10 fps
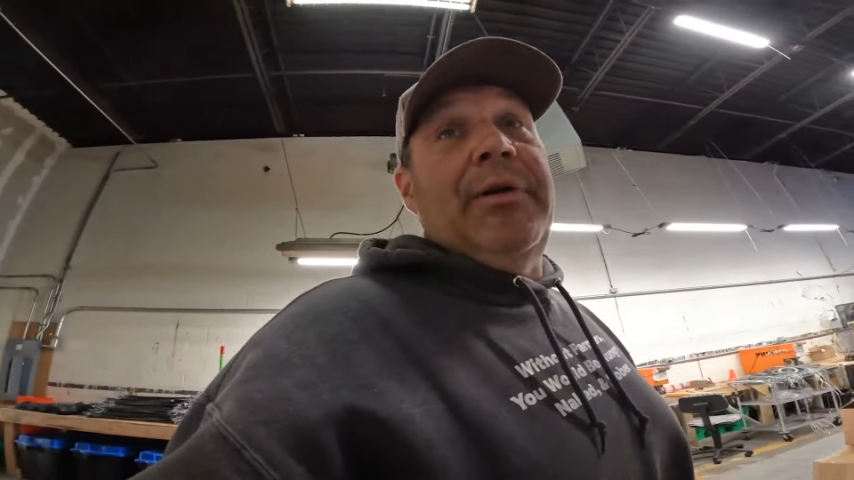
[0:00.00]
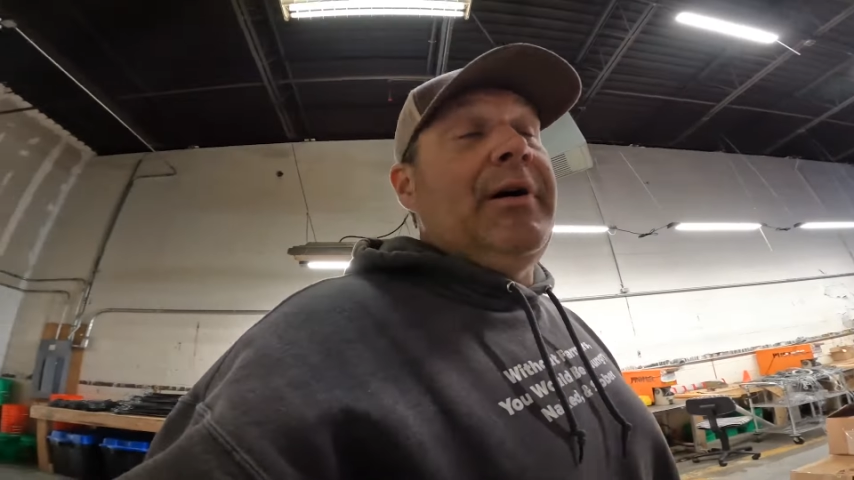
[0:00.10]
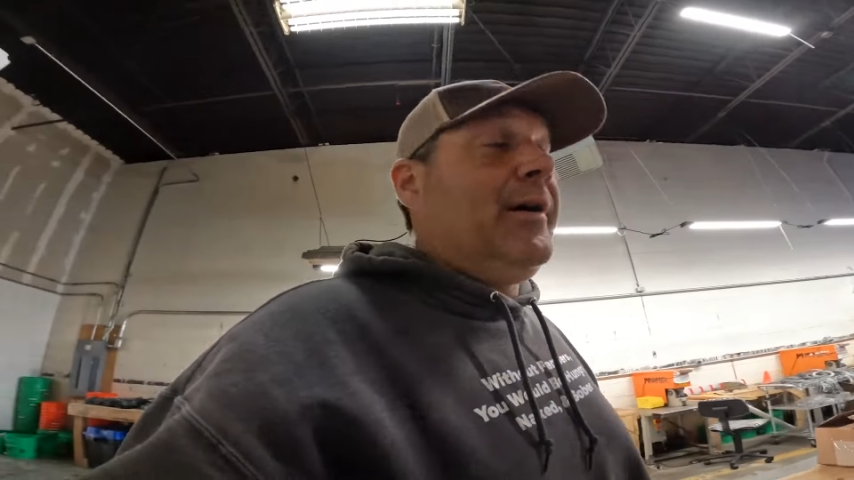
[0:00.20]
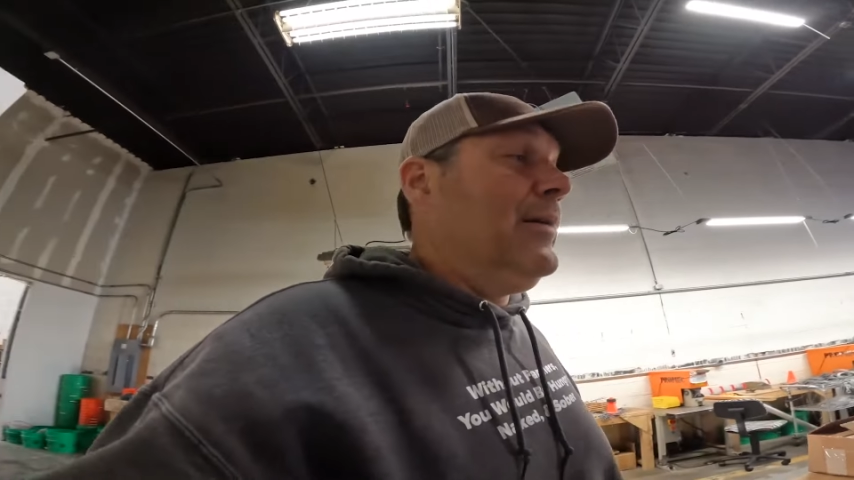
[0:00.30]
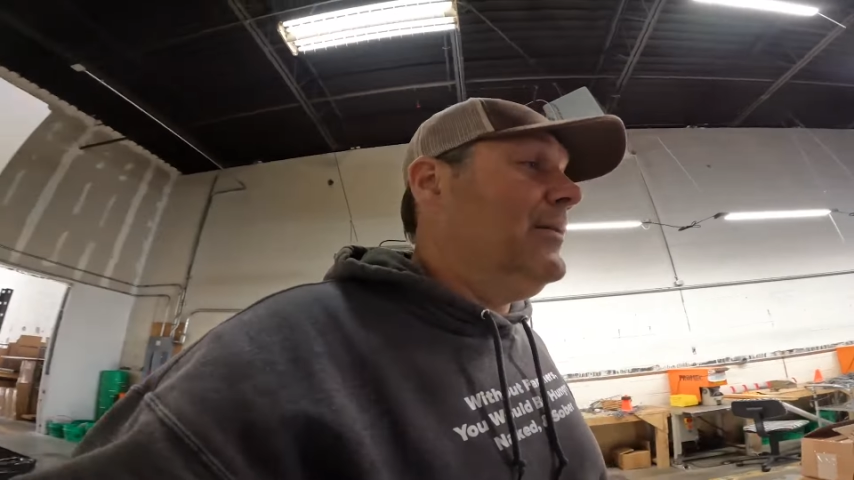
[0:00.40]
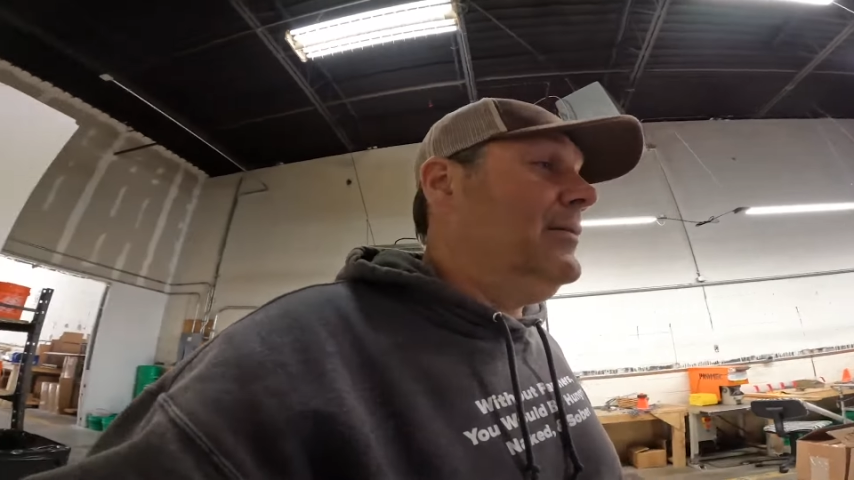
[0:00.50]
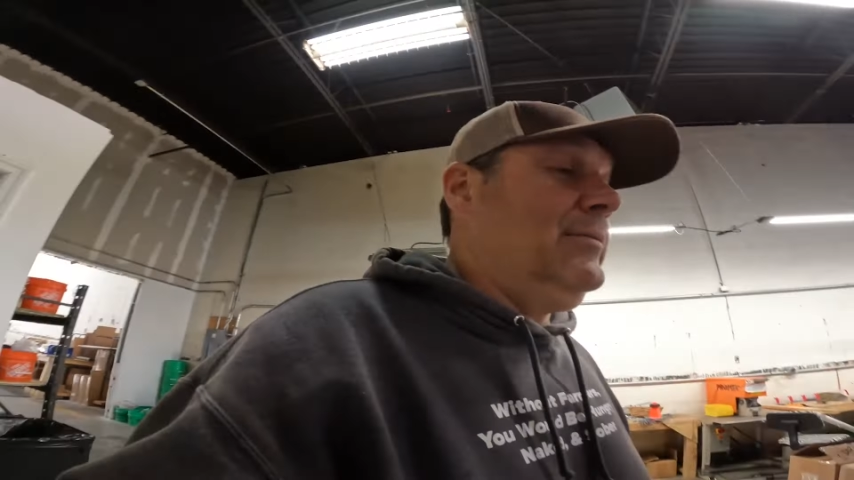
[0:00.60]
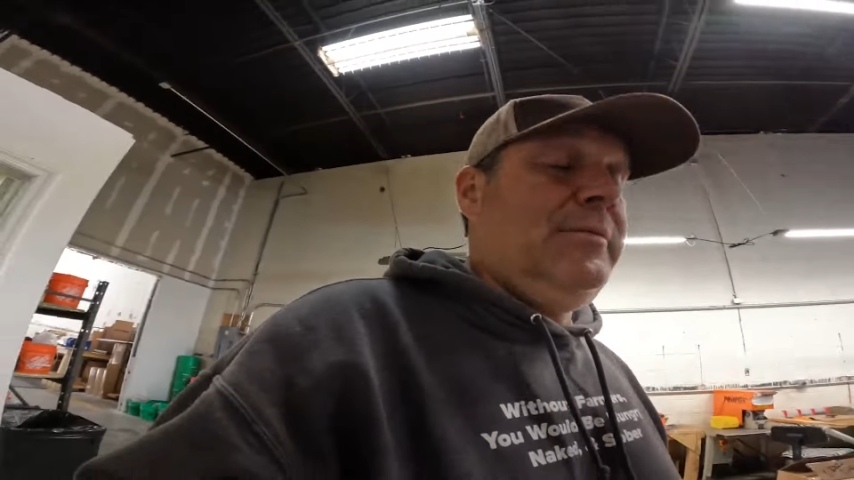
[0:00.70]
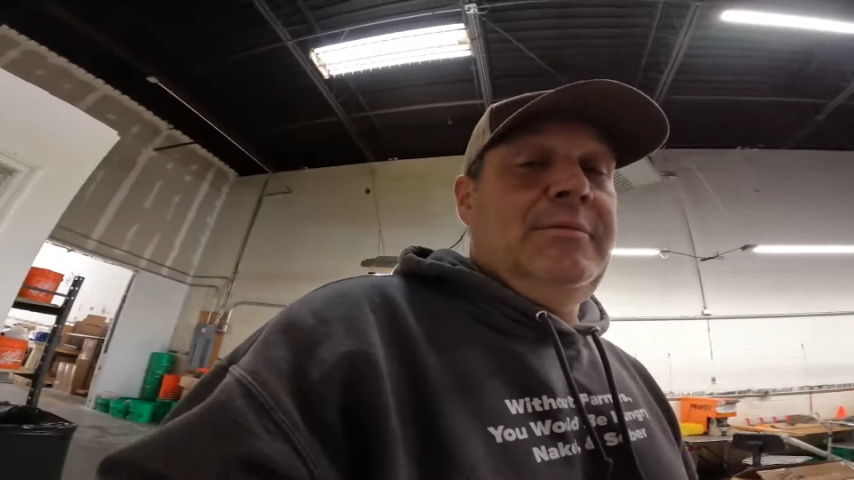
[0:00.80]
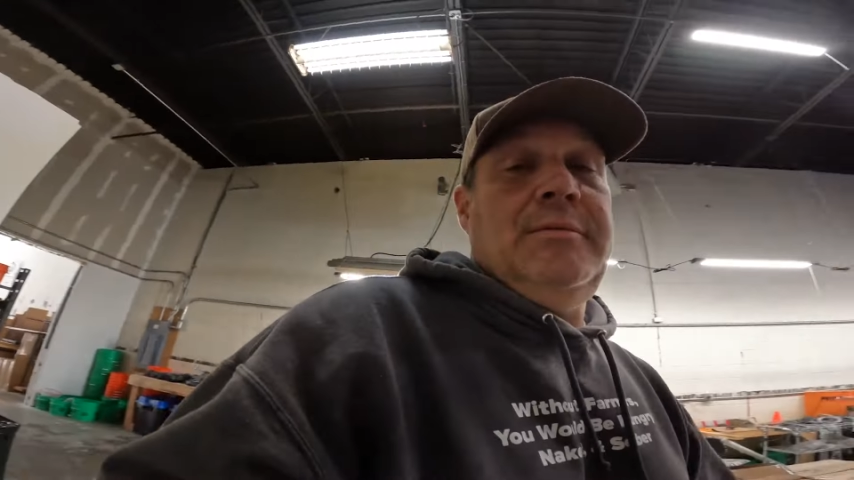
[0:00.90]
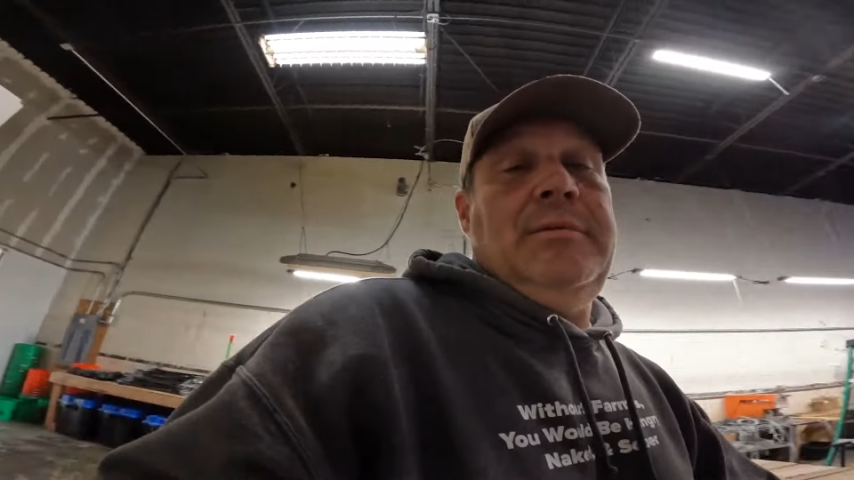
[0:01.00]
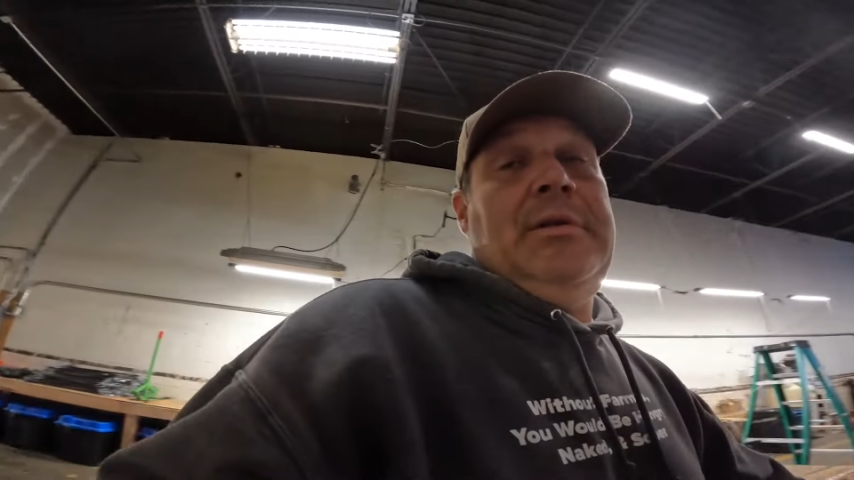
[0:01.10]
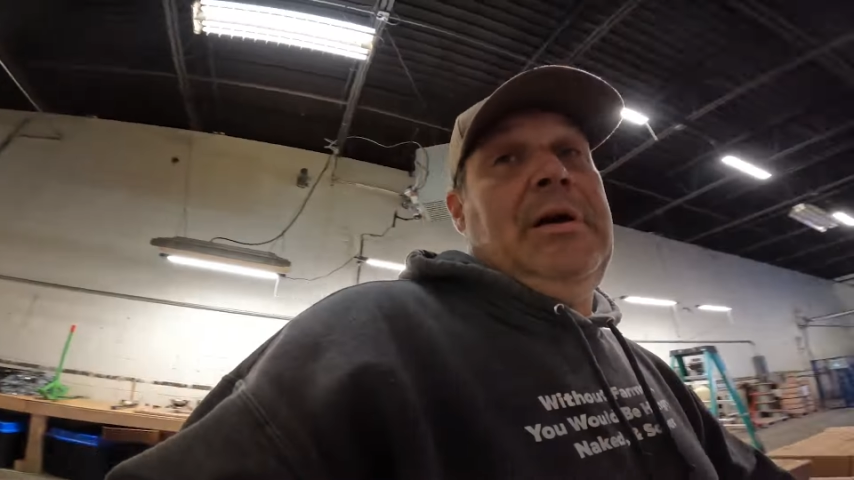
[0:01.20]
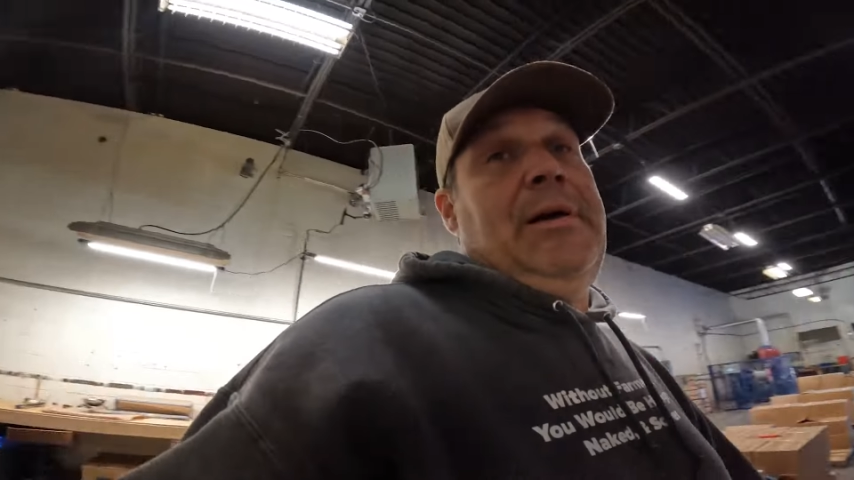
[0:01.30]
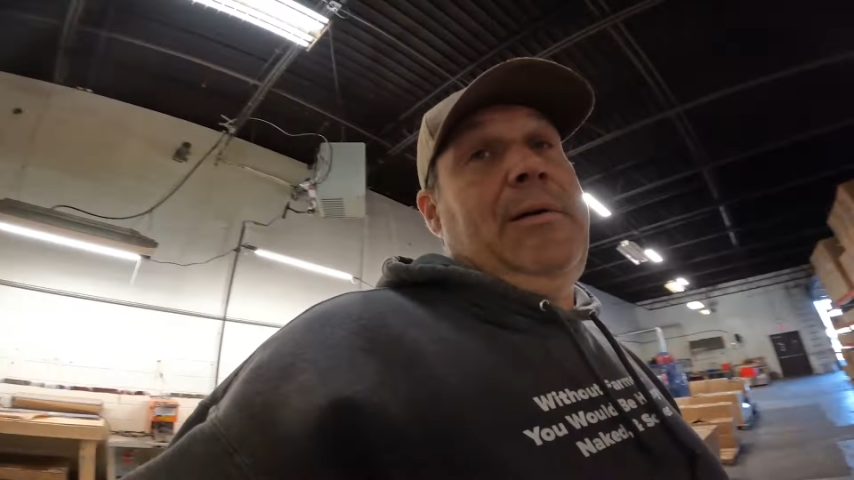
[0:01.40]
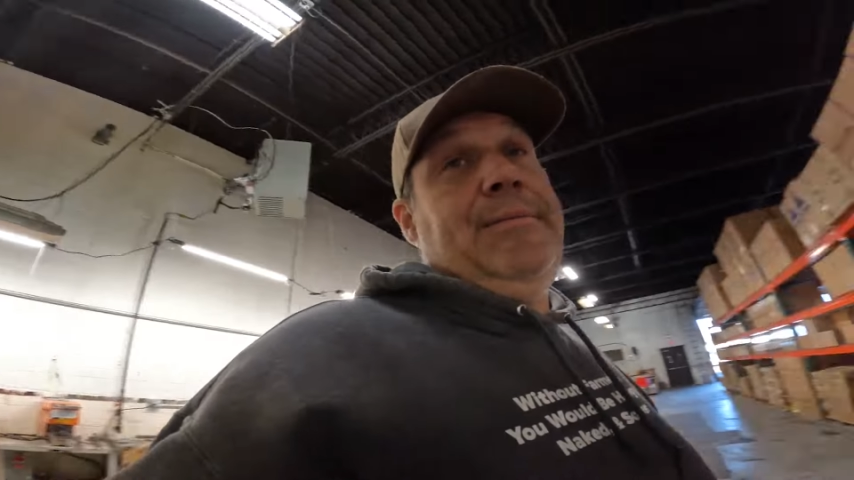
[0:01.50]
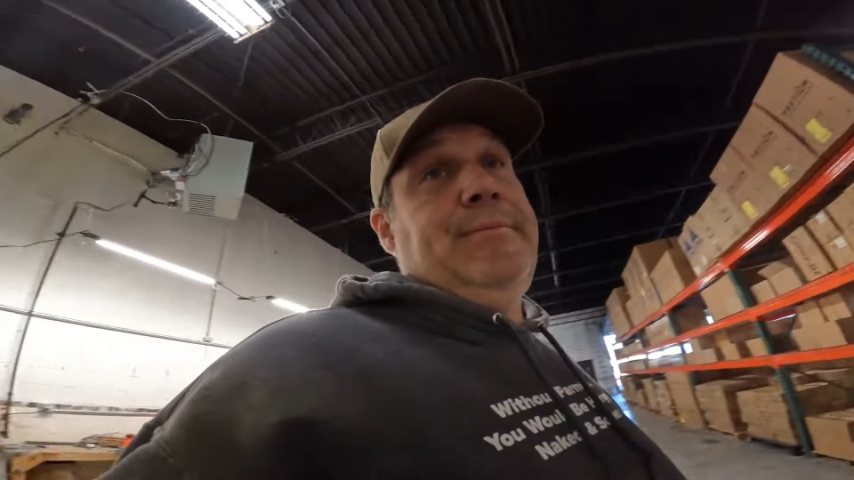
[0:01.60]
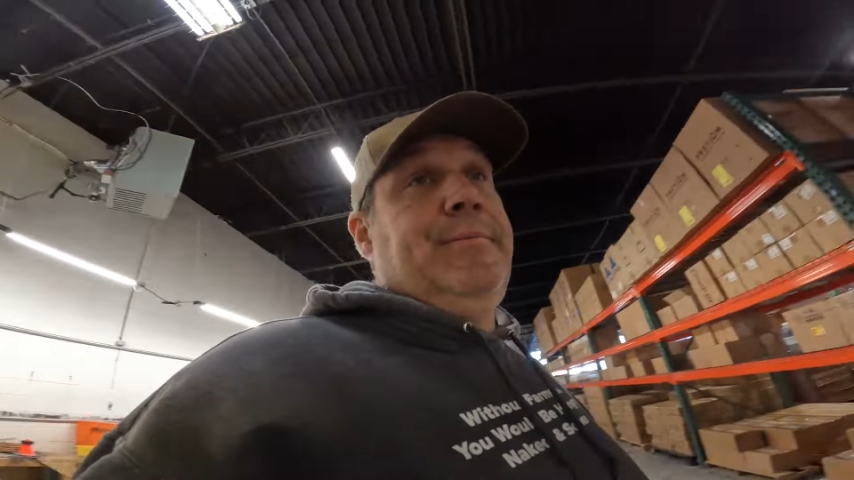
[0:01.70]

the